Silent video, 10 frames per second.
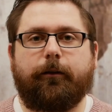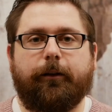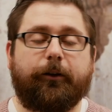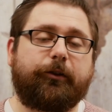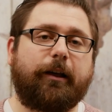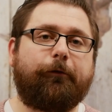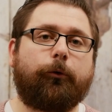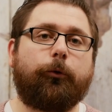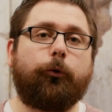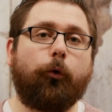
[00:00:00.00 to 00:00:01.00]
There are
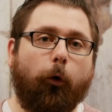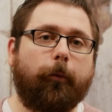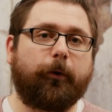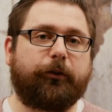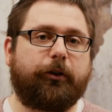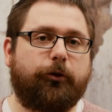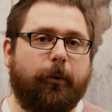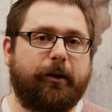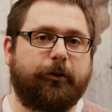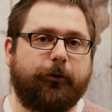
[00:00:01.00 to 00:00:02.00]
several normal
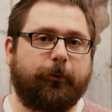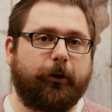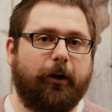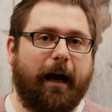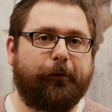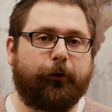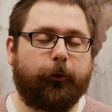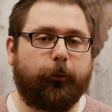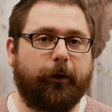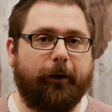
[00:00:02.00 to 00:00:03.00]
situations where your
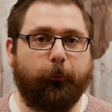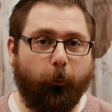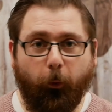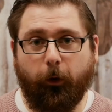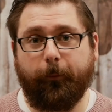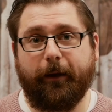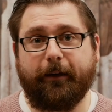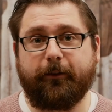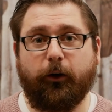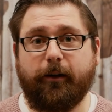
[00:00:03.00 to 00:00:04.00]
iPhone will get warm, and
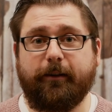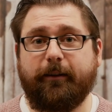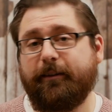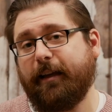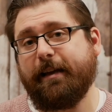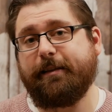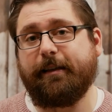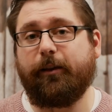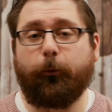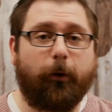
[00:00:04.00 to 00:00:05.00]
as long as it stays
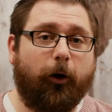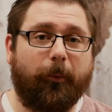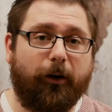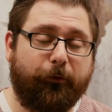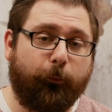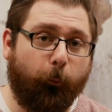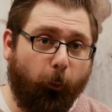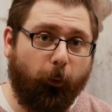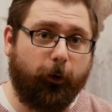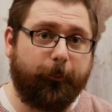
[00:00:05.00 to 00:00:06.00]
in the realm of
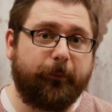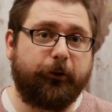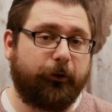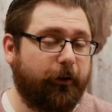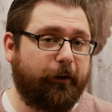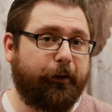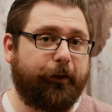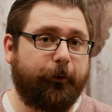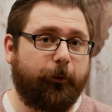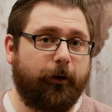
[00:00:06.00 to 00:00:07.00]
warm, you don't have
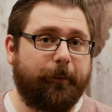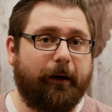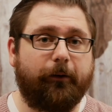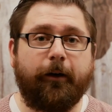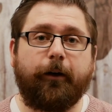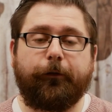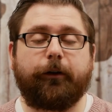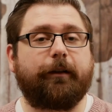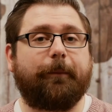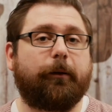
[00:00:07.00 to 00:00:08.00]
anything to worry about. For
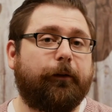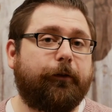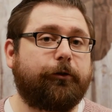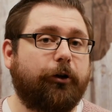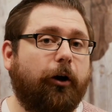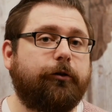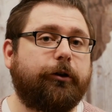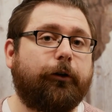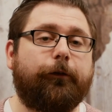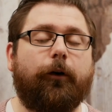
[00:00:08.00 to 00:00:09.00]
example, if you're
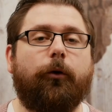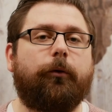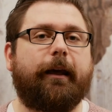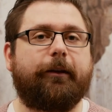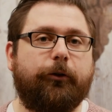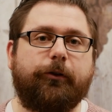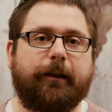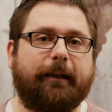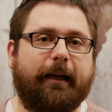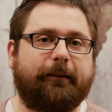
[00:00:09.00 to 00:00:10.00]
charging your phone and
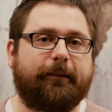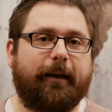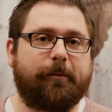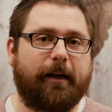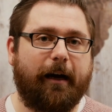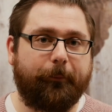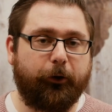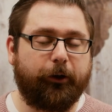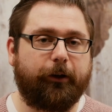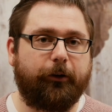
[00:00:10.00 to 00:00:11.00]
using it at the same time,
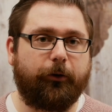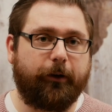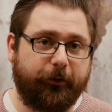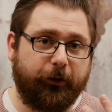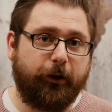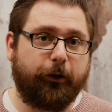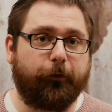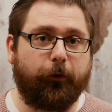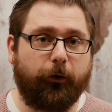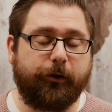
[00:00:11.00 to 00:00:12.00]
you're going to notice
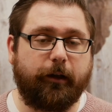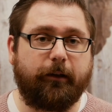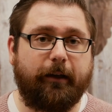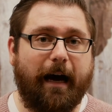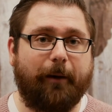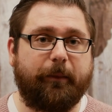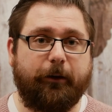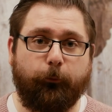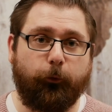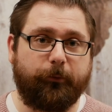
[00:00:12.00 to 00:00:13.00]
your phone is going to not be
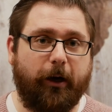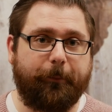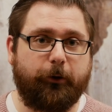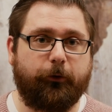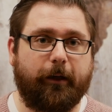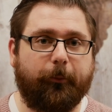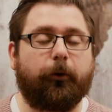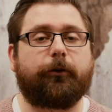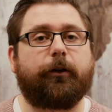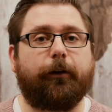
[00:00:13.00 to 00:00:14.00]
room temperature
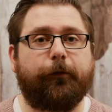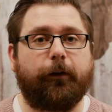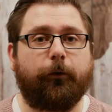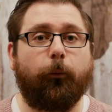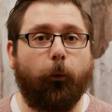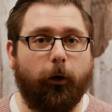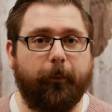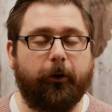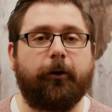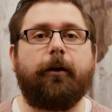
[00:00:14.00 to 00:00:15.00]
anymore. It's going to feel
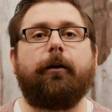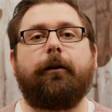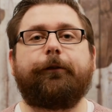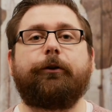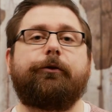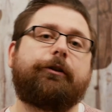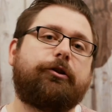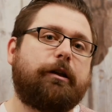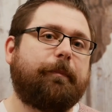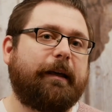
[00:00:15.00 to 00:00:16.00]
warmer. If you're using
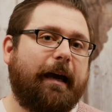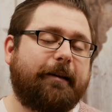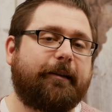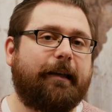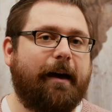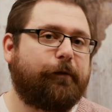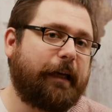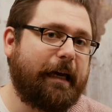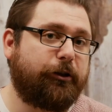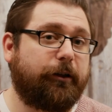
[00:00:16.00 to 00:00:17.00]
G P S and
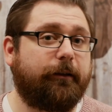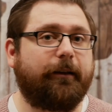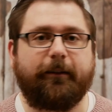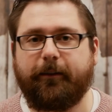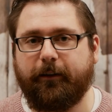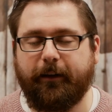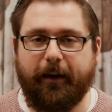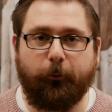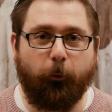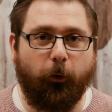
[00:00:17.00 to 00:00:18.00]
navigation, it's going to
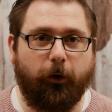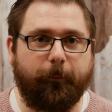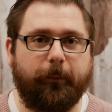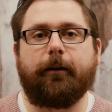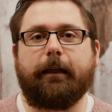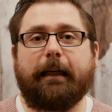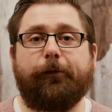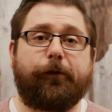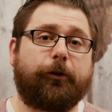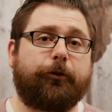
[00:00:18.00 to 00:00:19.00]
get warm.
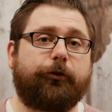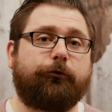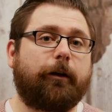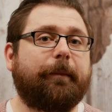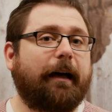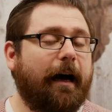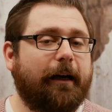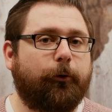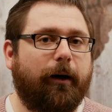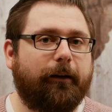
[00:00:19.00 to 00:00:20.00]
If you're streaming a
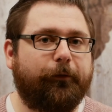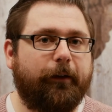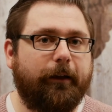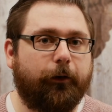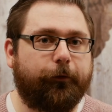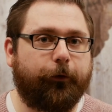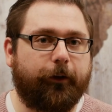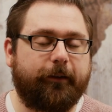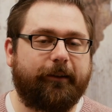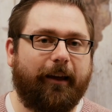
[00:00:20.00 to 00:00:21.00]
high-quality video for
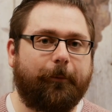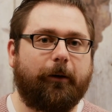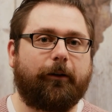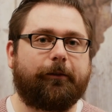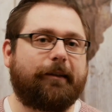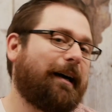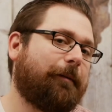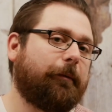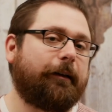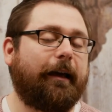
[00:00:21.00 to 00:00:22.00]
an extended period of
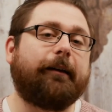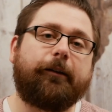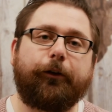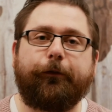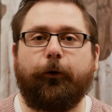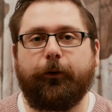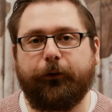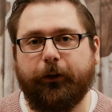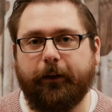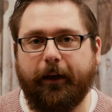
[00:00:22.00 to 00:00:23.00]
time, again, your phone is
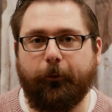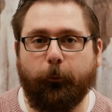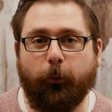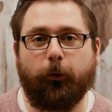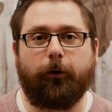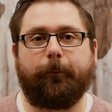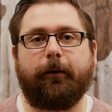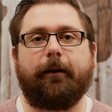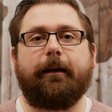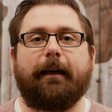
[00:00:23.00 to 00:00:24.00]
going to get warm.
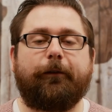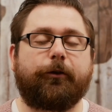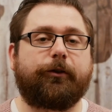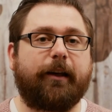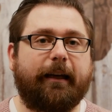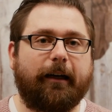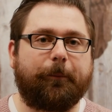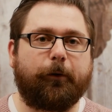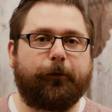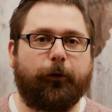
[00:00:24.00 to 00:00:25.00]
If you're setting
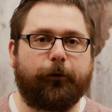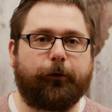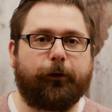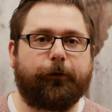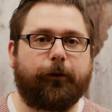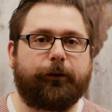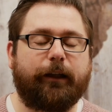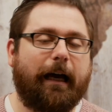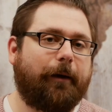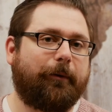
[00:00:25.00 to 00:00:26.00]
up your phone for the first
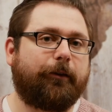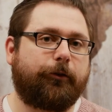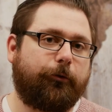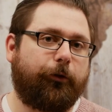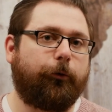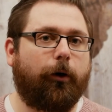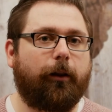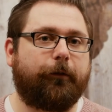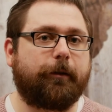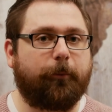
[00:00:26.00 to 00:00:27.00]
time and it's going through
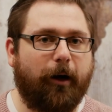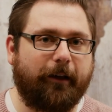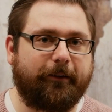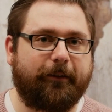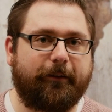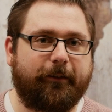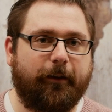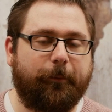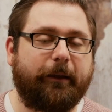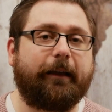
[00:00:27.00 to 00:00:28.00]
all of its processes in
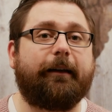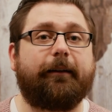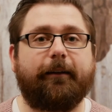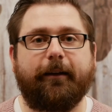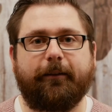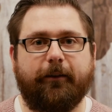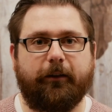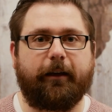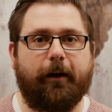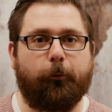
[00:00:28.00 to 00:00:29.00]
the beginning, it's going
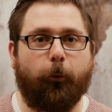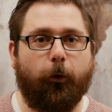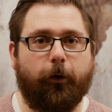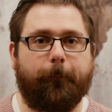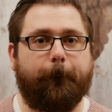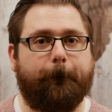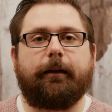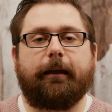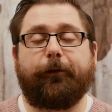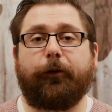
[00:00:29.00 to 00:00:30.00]
to get warm.
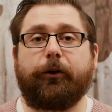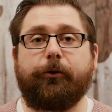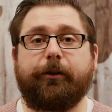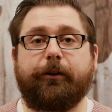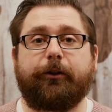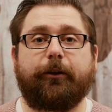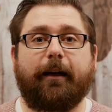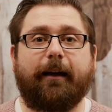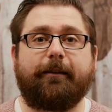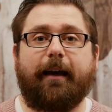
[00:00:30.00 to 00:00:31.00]
If you're using certain
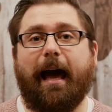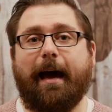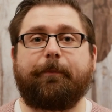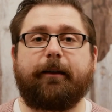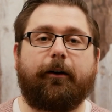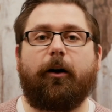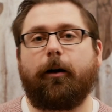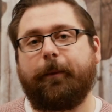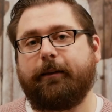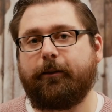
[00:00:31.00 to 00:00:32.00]
kinds of apps like
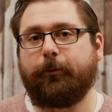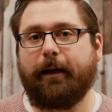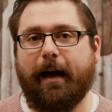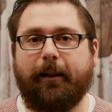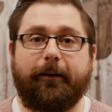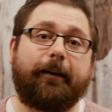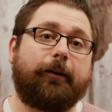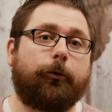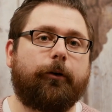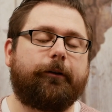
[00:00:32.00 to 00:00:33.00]
augmented reality
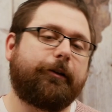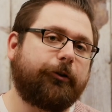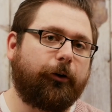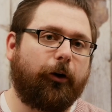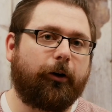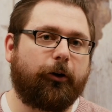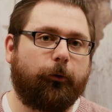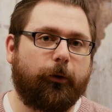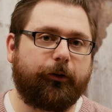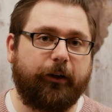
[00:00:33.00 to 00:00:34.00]
or digital audio
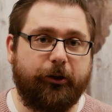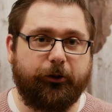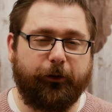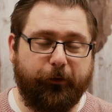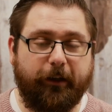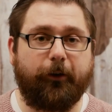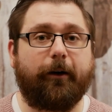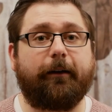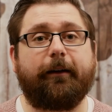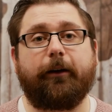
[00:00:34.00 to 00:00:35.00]
workstation or video
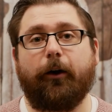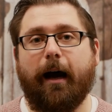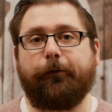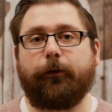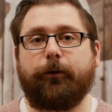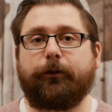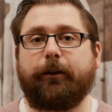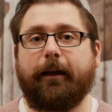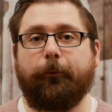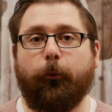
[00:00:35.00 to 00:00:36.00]
editing, your iPhone is going
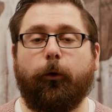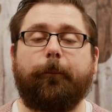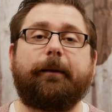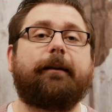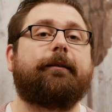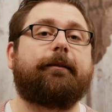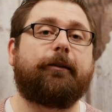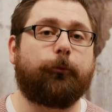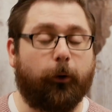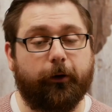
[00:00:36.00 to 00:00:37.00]
to get warm because it
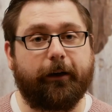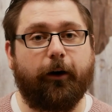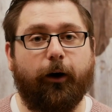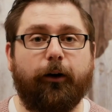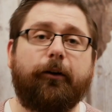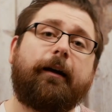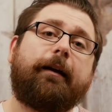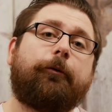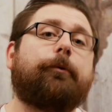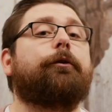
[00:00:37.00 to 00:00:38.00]
is working hard.
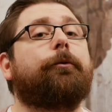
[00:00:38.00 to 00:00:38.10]
When